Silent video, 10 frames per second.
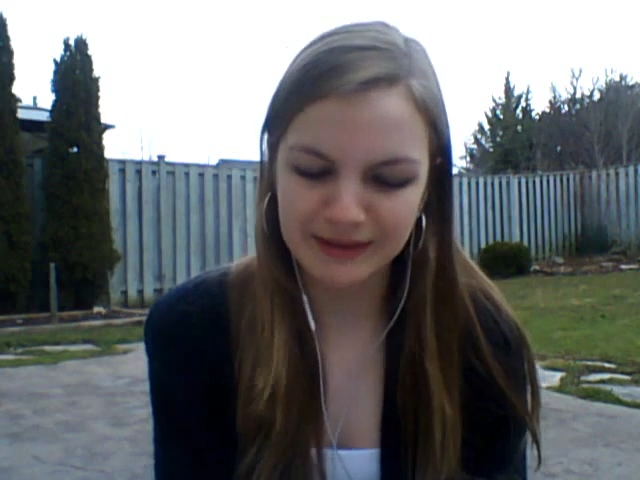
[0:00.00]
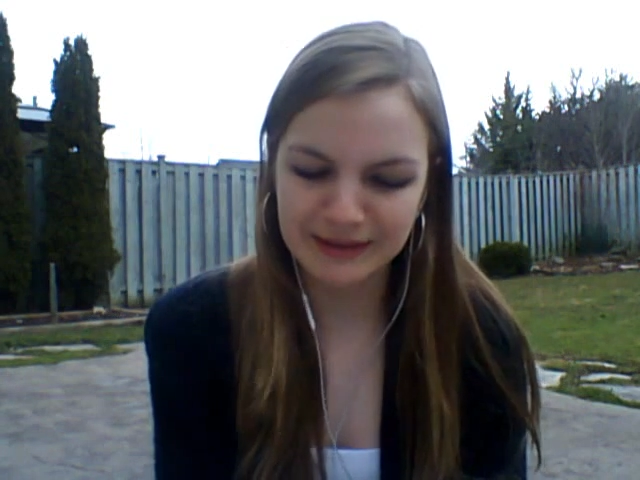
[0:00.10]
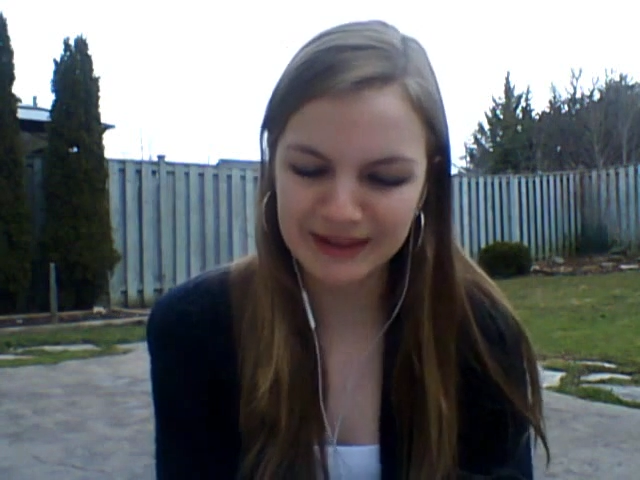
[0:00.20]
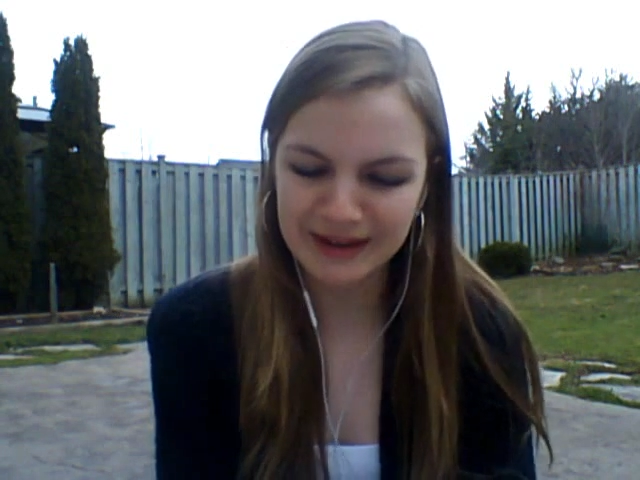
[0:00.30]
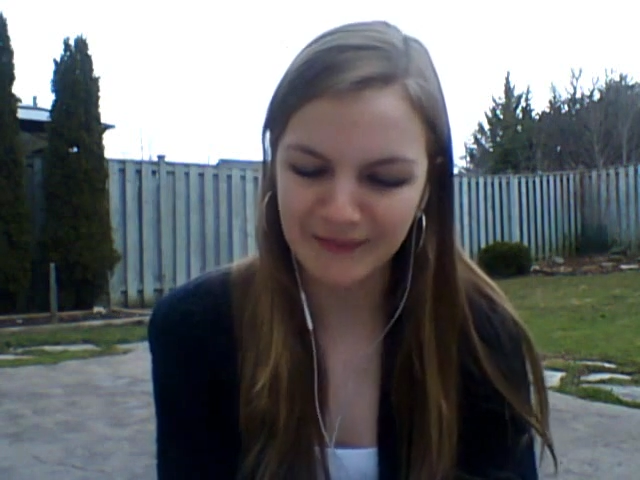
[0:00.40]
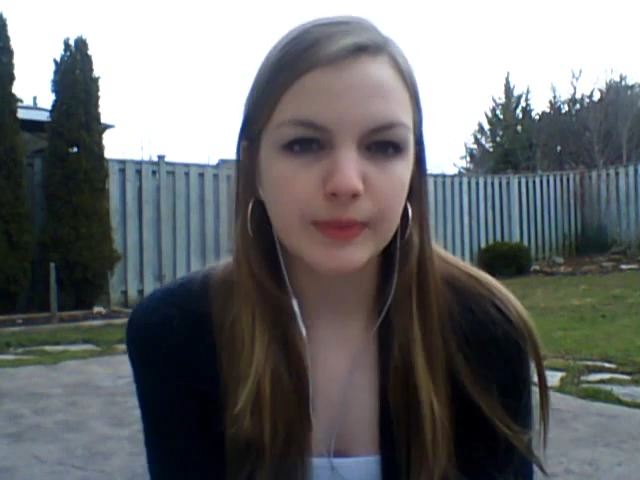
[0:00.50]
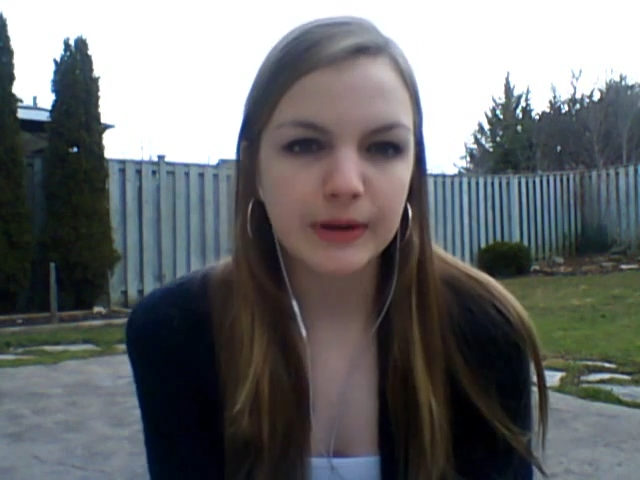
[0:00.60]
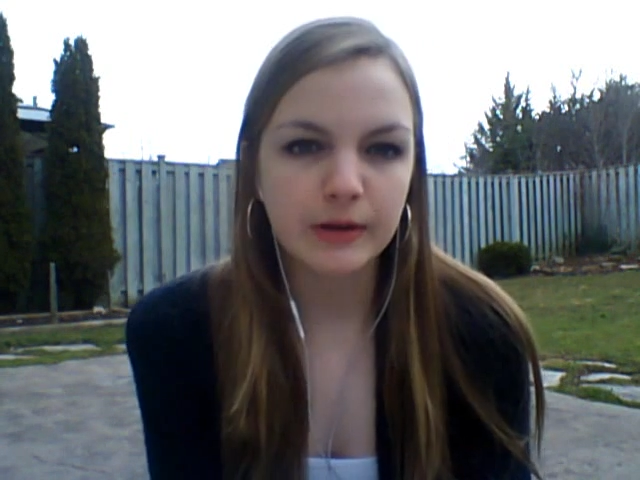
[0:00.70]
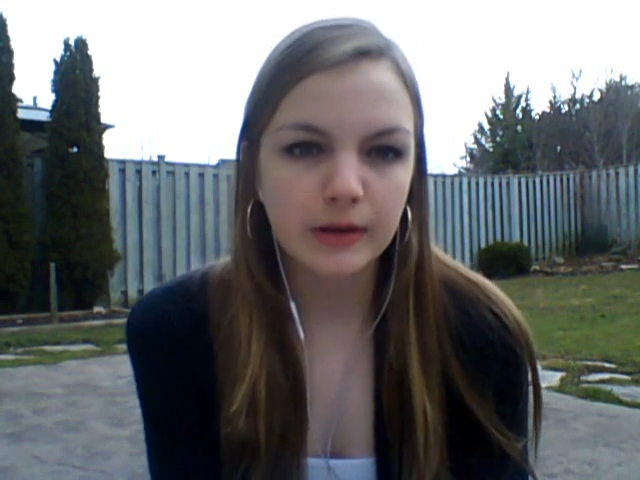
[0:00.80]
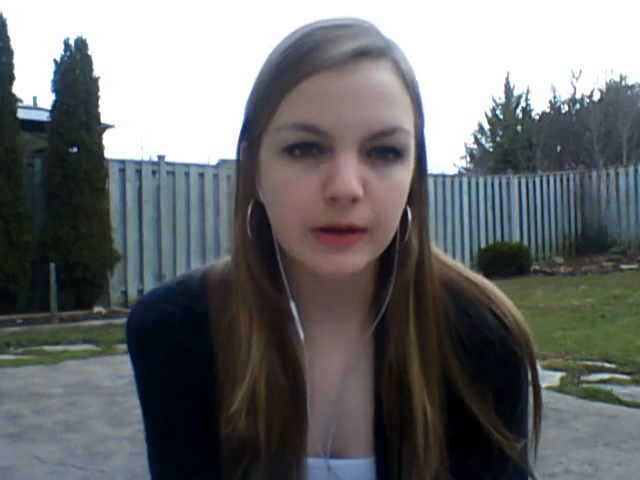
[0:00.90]
It helped be
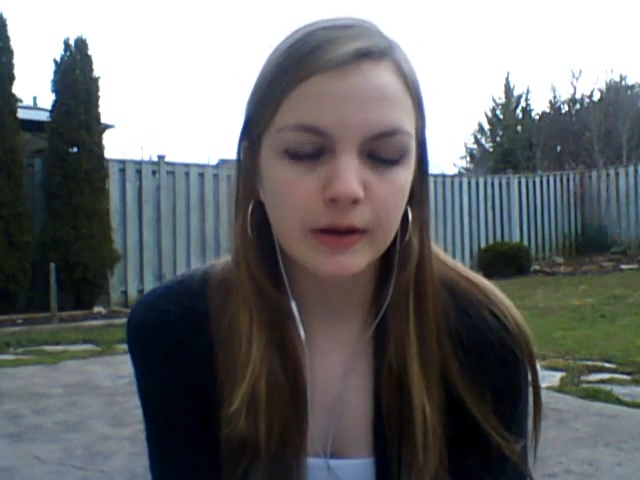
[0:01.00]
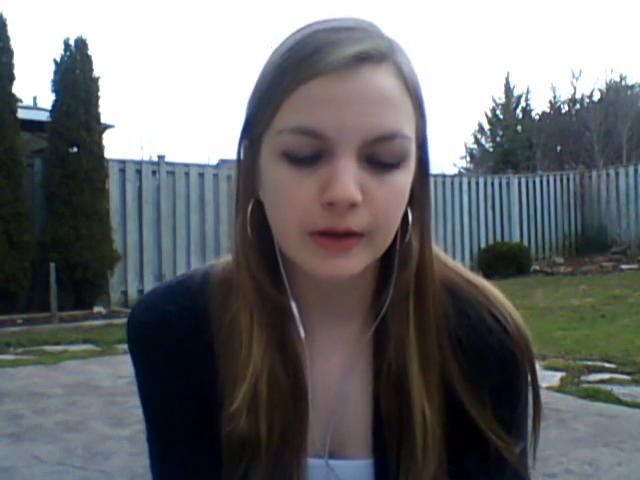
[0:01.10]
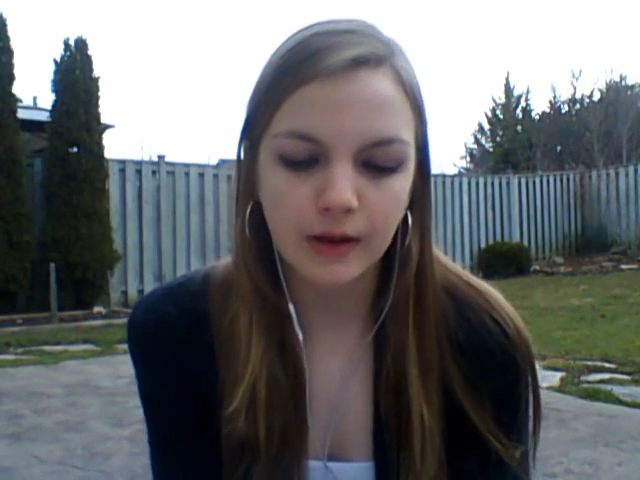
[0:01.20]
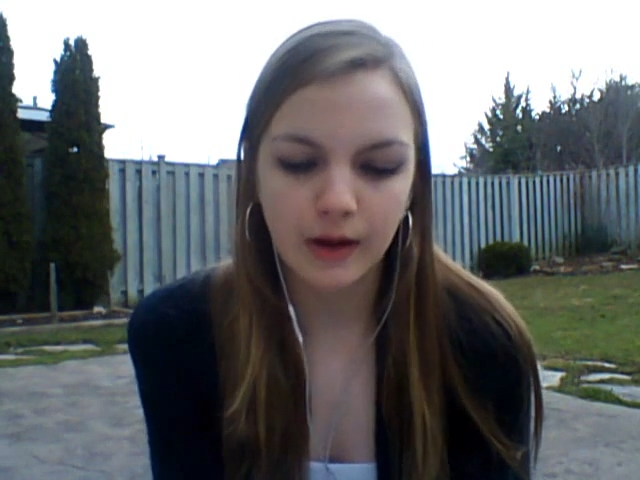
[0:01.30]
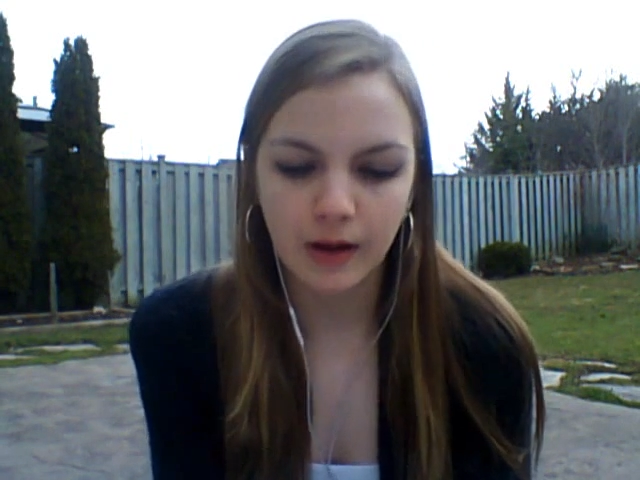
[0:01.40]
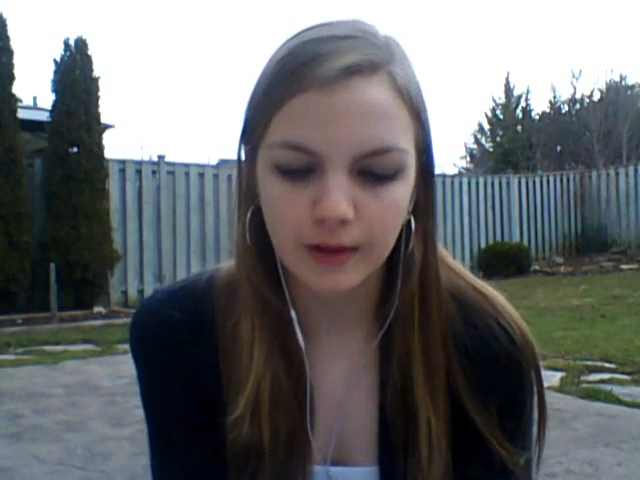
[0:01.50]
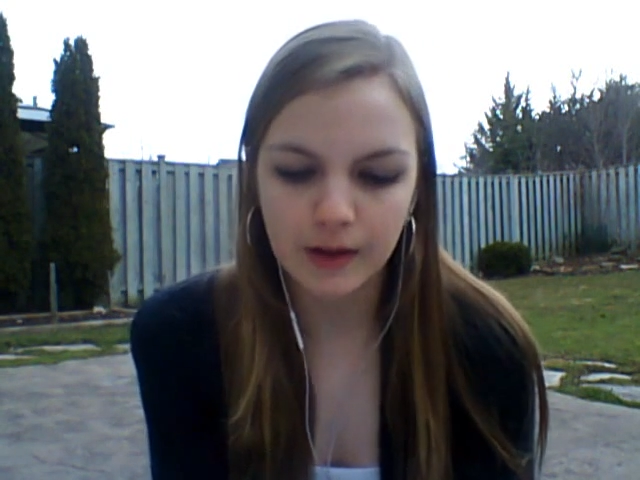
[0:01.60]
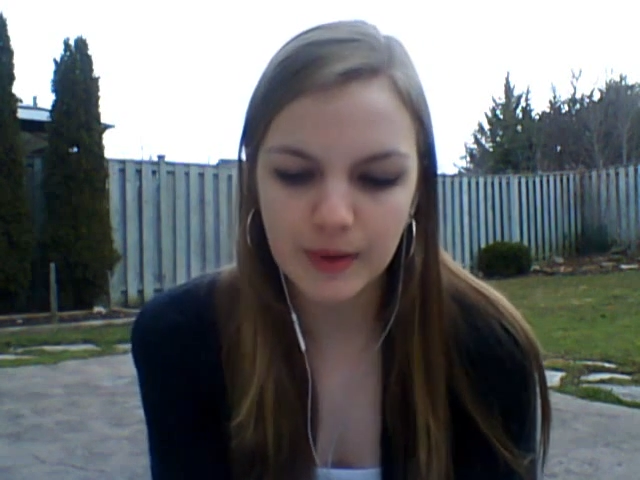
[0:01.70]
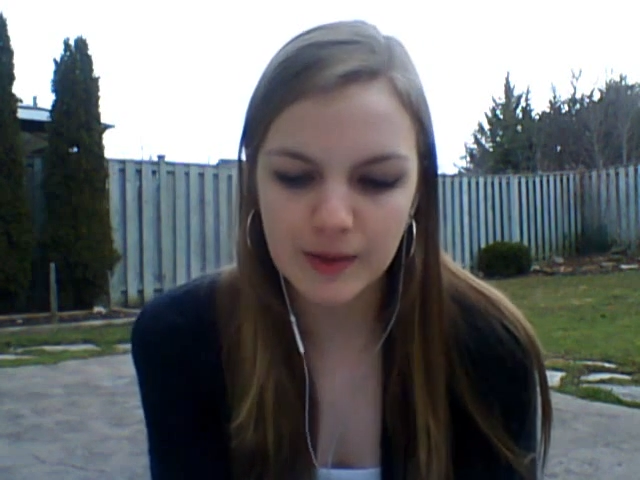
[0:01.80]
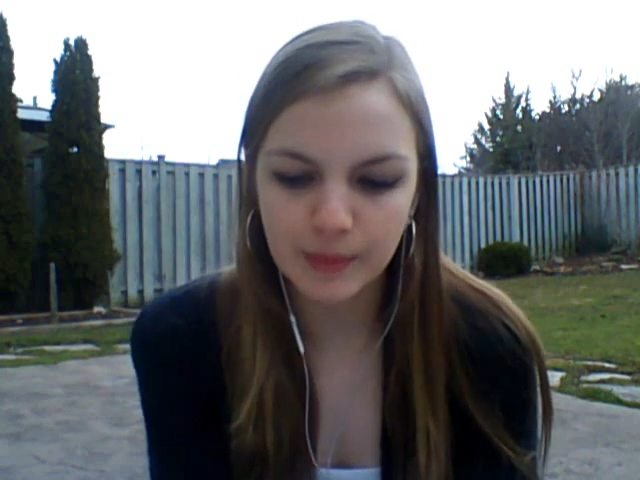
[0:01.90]
good. A lot
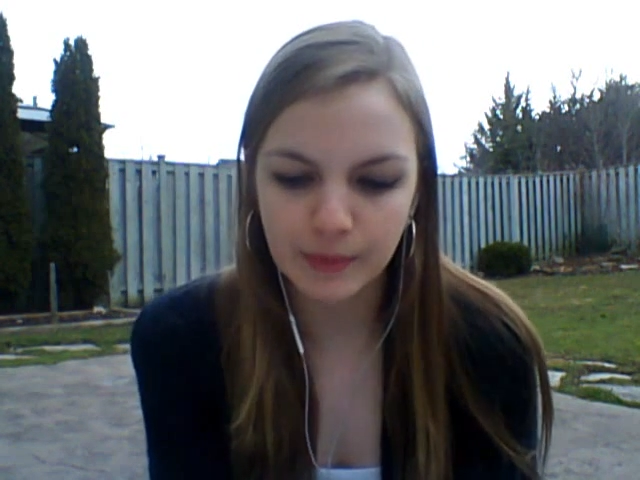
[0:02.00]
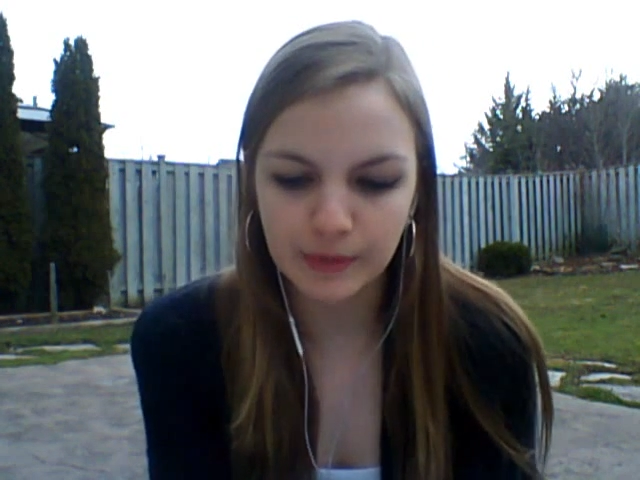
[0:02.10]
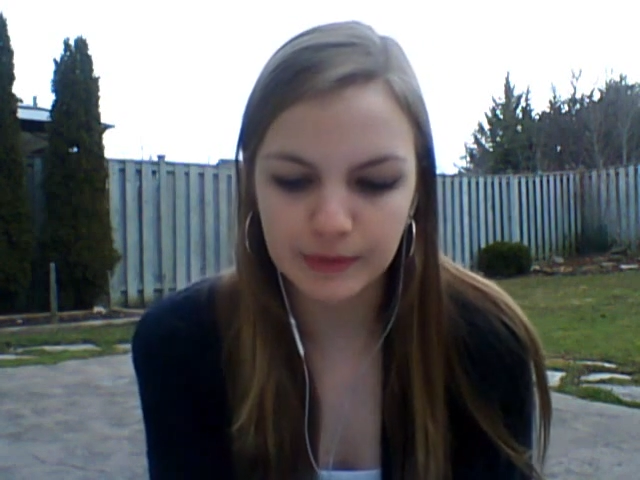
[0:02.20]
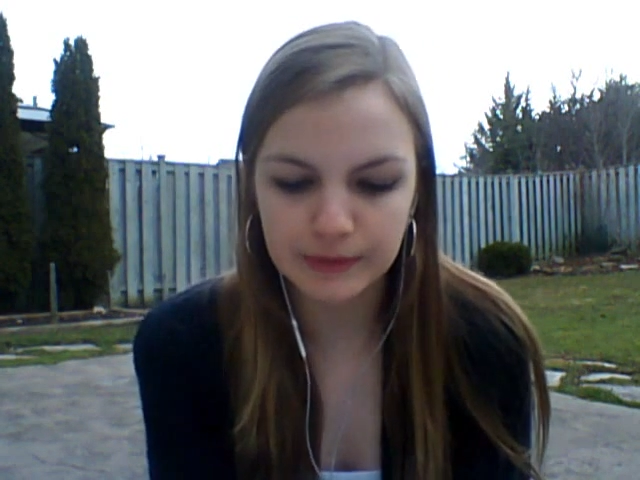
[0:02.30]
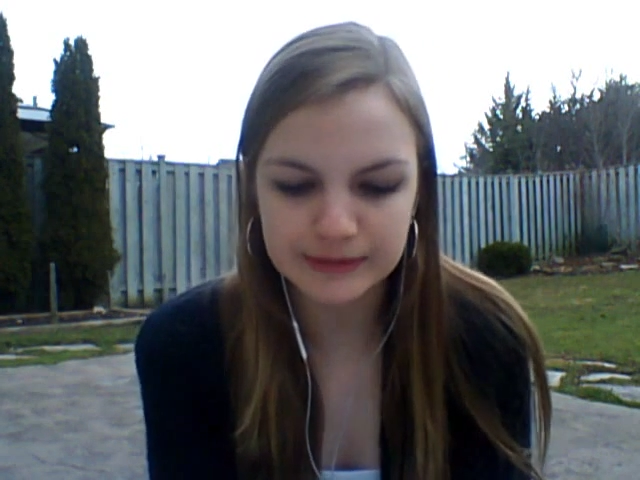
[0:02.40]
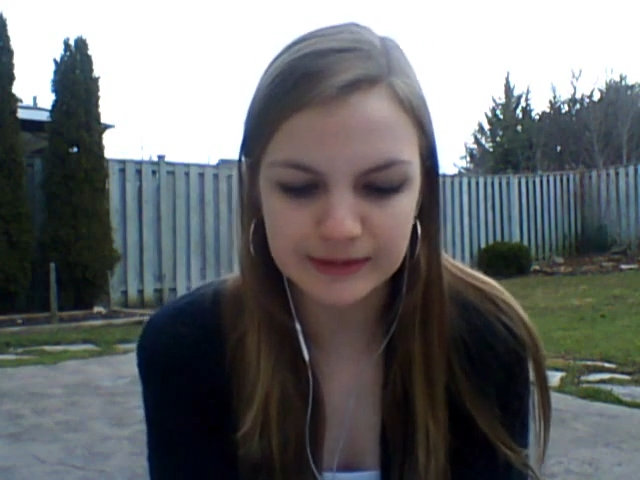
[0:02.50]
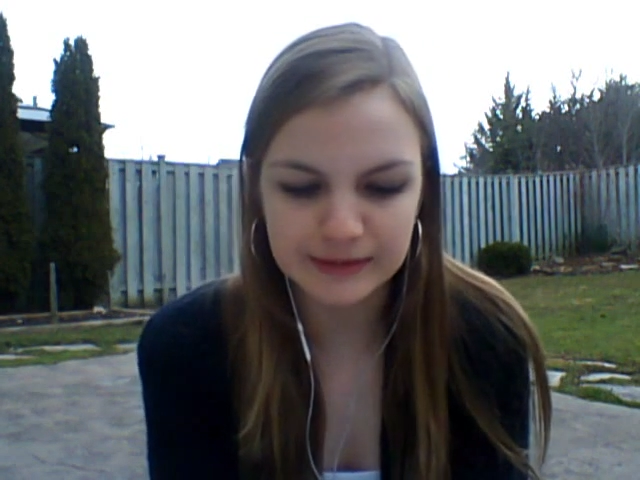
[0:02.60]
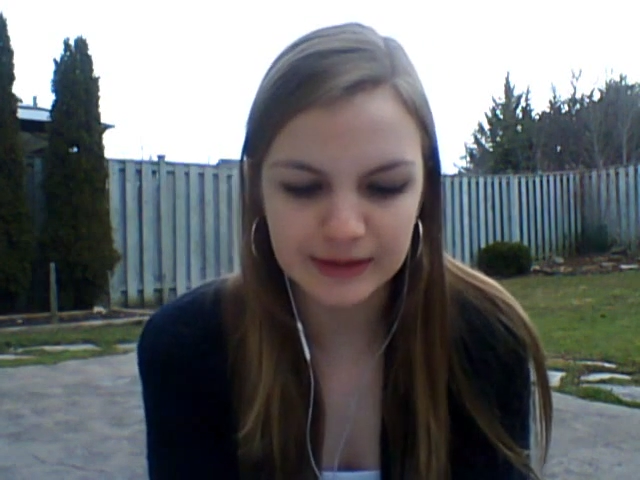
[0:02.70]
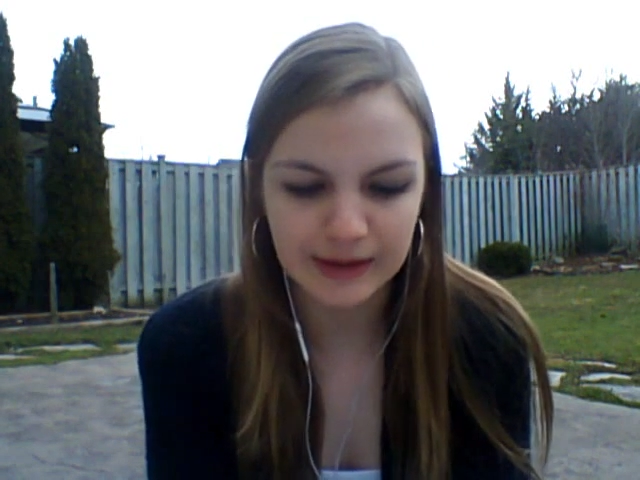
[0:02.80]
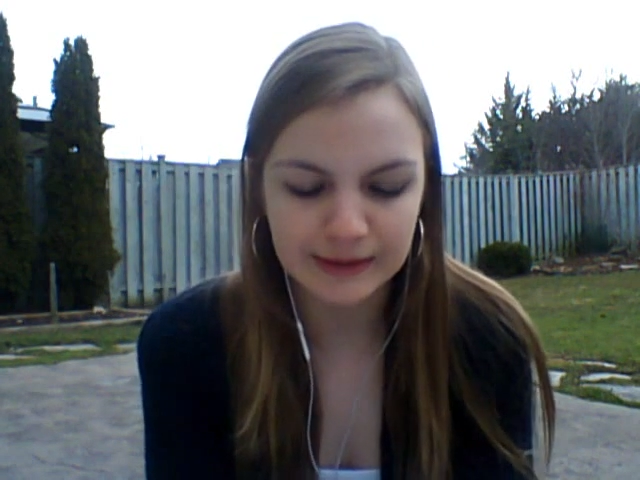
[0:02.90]
of people, such
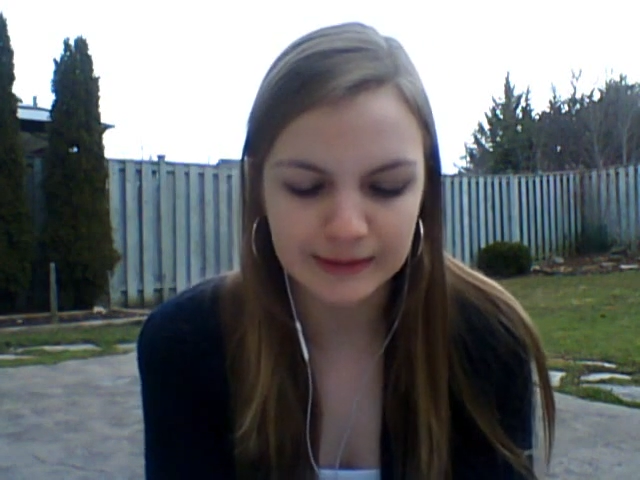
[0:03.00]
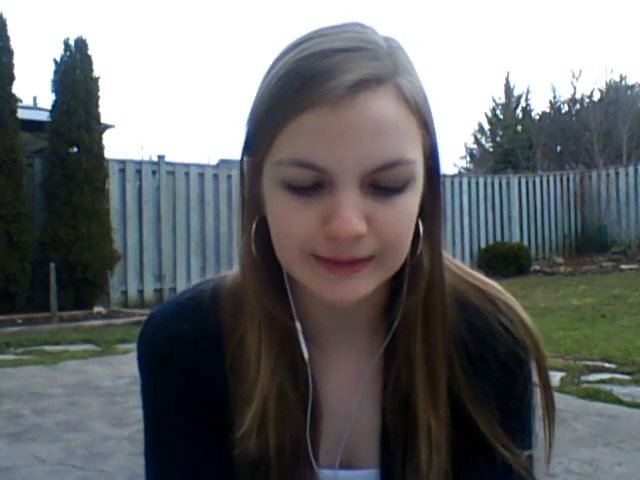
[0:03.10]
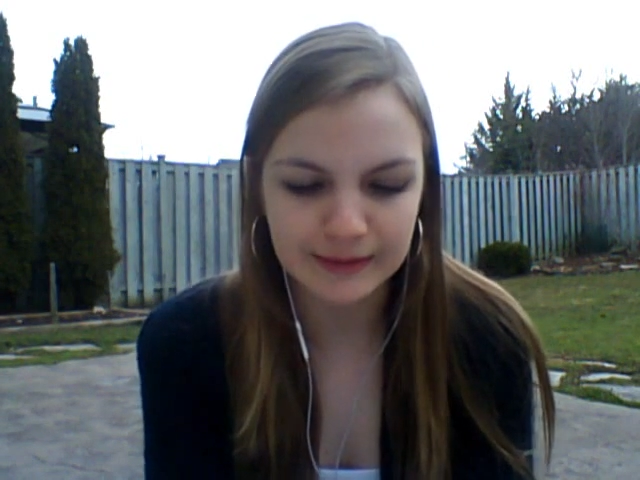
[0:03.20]
as